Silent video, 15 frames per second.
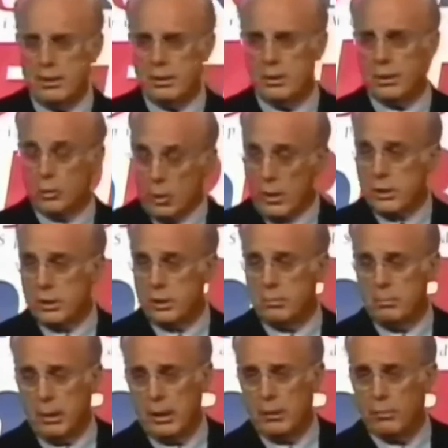the question
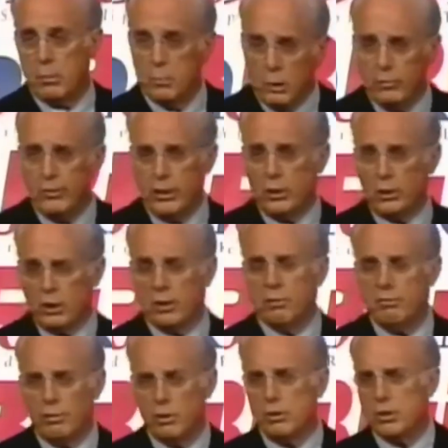by removing your
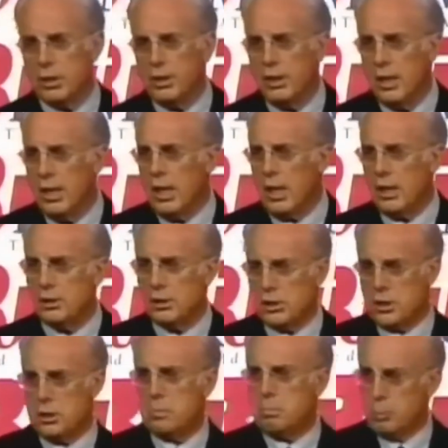confusion, I
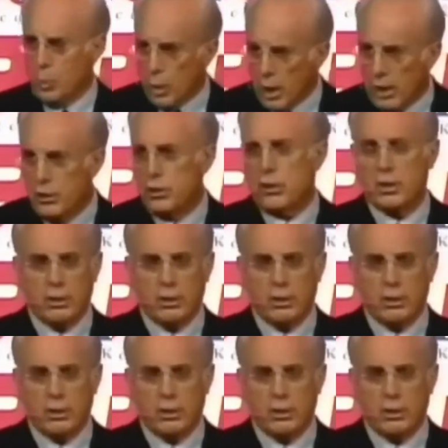just spread your